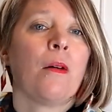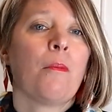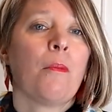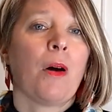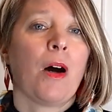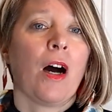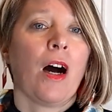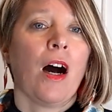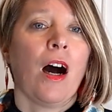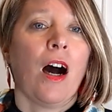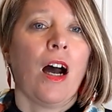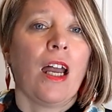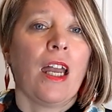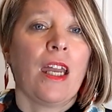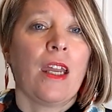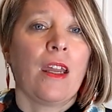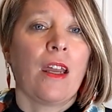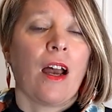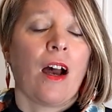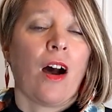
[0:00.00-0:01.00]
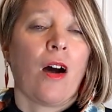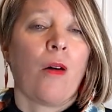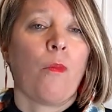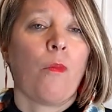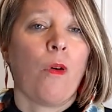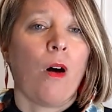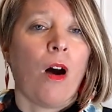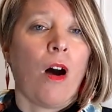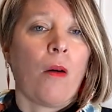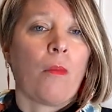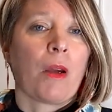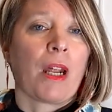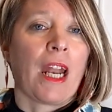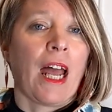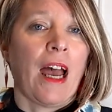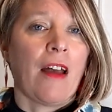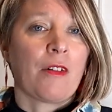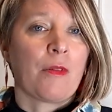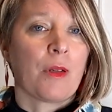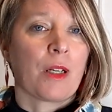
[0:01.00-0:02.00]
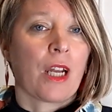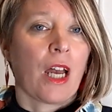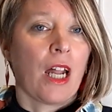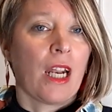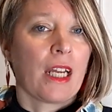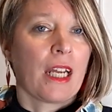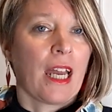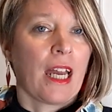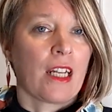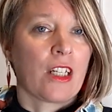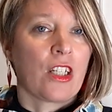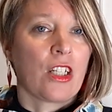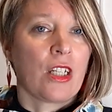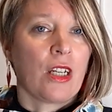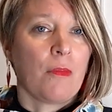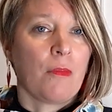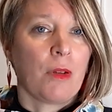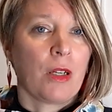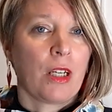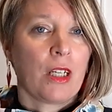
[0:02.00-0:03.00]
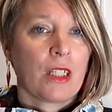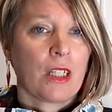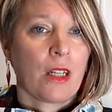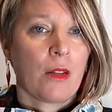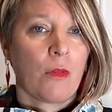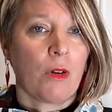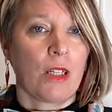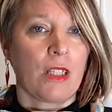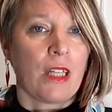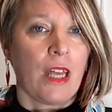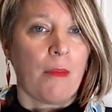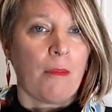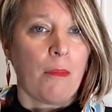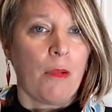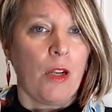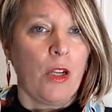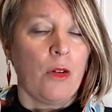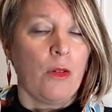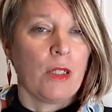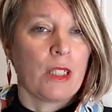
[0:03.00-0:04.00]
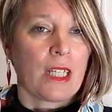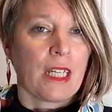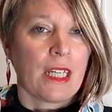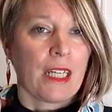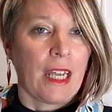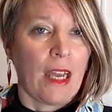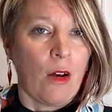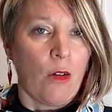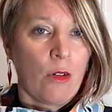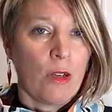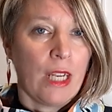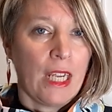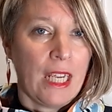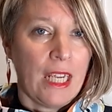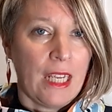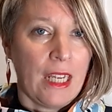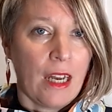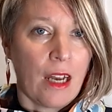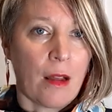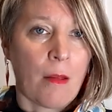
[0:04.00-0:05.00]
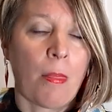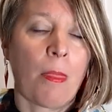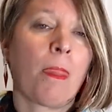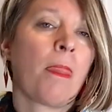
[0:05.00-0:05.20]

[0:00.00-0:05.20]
but I'm going to have to put colour catchers in because otherwise that blue is going to get on here.